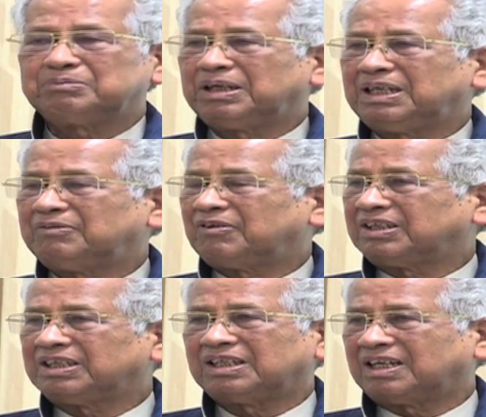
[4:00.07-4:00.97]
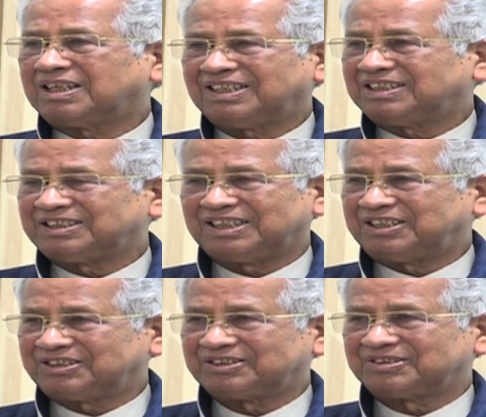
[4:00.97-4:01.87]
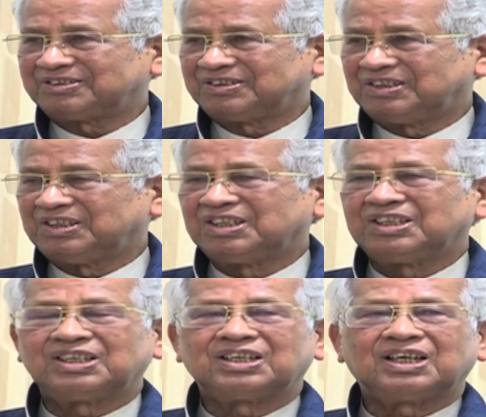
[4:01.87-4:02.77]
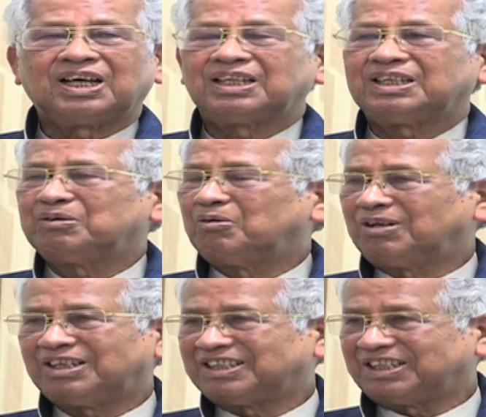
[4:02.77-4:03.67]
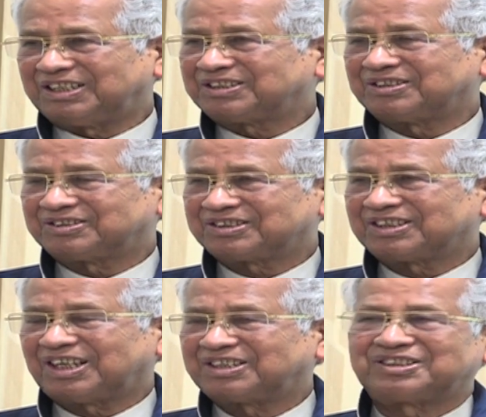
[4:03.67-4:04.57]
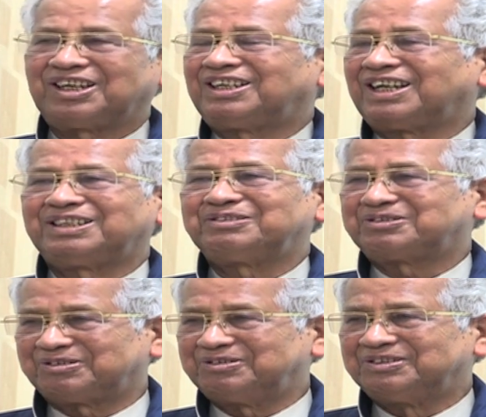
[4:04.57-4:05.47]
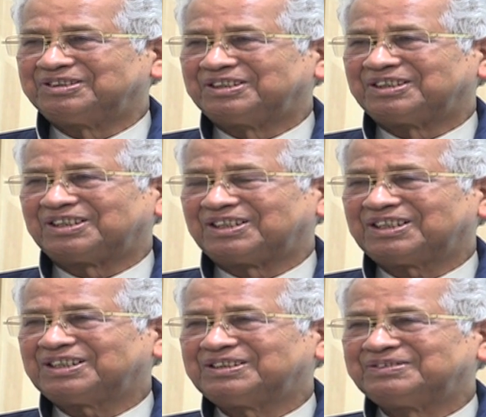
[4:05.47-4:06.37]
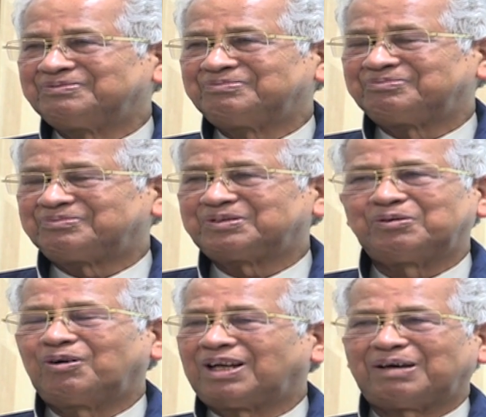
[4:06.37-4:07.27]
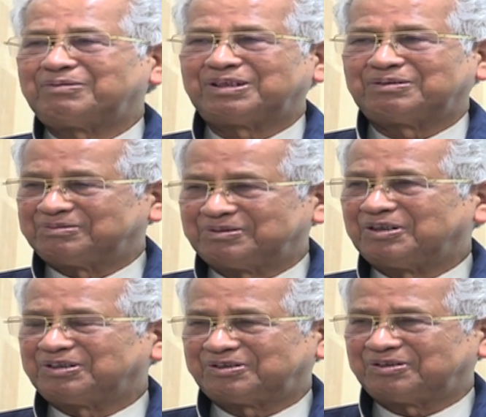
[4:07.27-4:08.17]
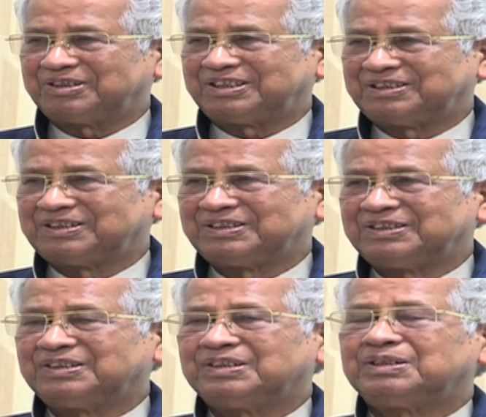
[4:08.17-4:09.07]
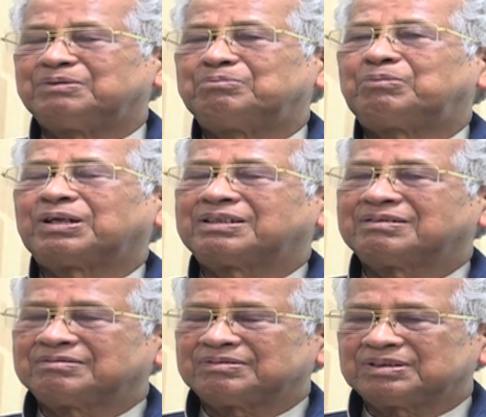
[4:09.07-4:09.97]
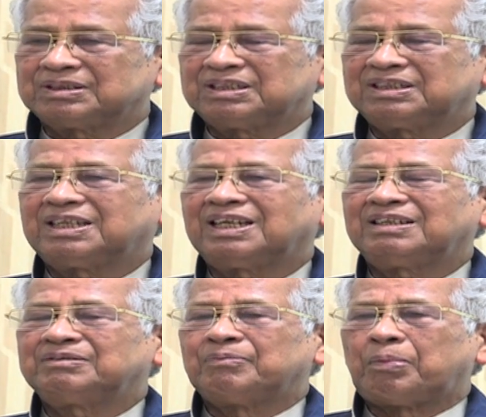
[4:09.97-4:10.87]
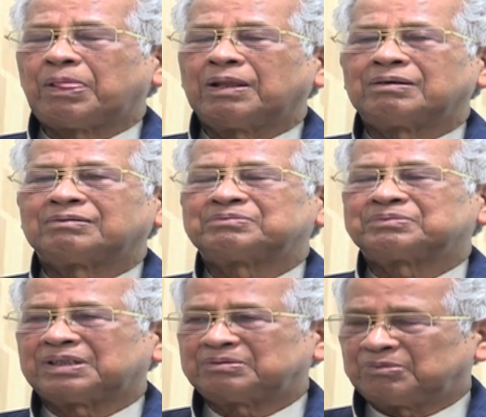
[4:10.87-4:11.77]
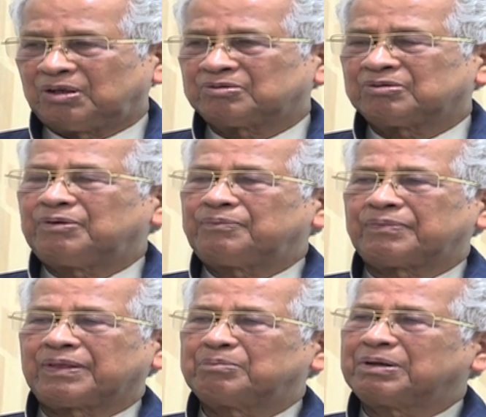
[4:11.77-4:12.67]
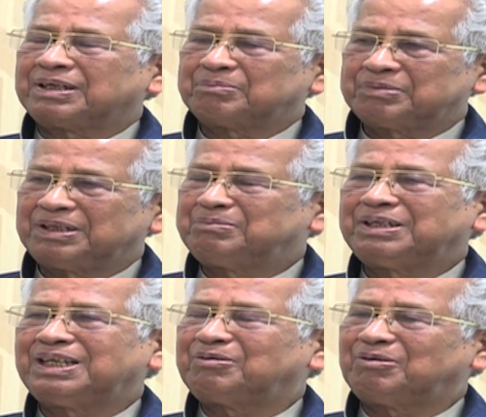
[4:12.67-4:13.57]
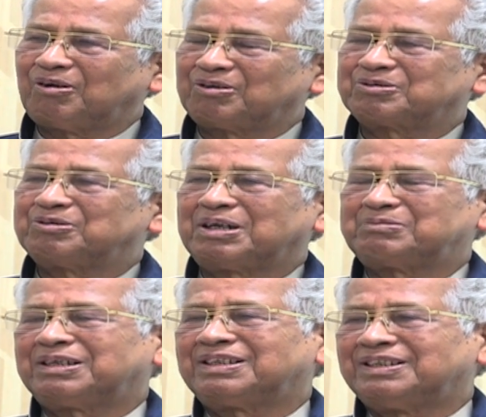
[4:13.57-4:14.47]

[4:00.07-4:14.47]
mainly for the younger generation. And the older generations, still they are used to the old habit of going through it. But digital also, but the print media will also have a,